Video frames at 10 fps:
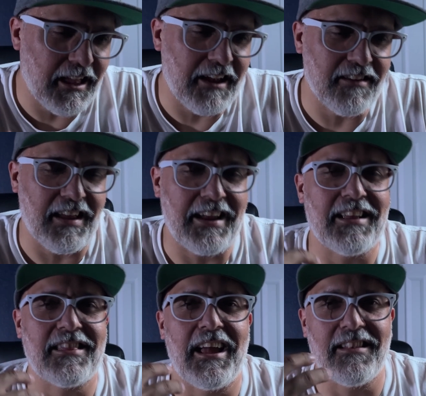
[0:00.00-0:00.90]
thing is I
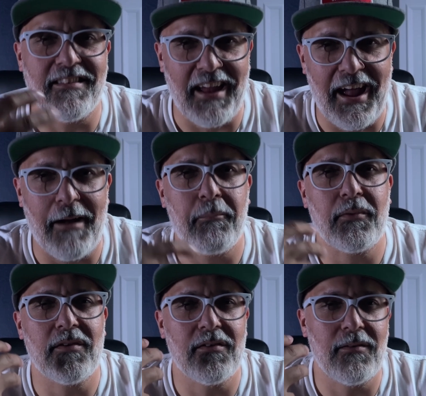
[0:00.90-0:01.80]
get that damp
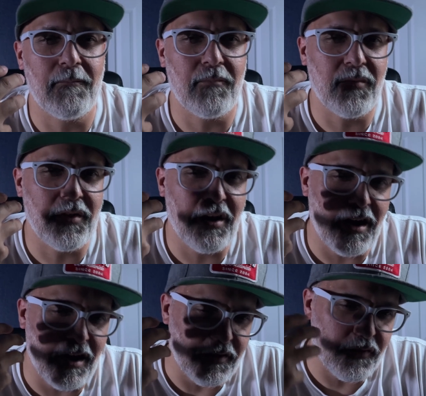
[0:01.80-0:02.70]

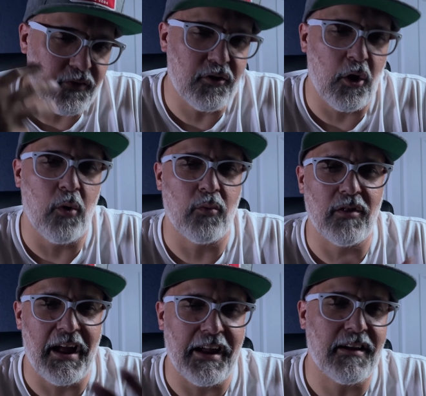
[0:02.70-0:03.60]

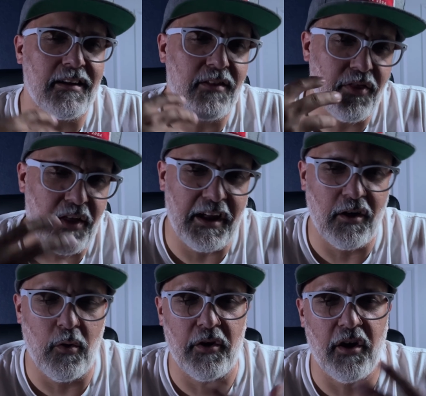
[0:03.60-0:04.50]
stone-like thing
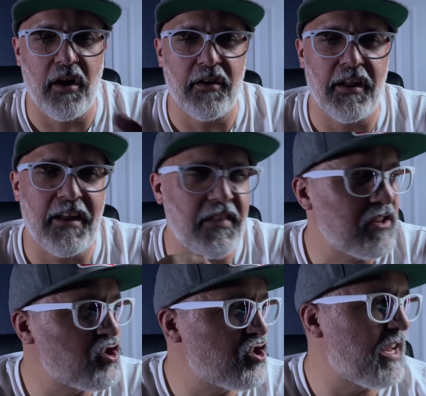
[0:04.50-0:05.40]
going on. And
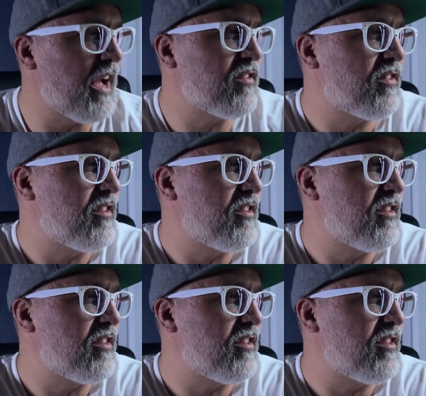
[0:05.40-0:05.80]
then she has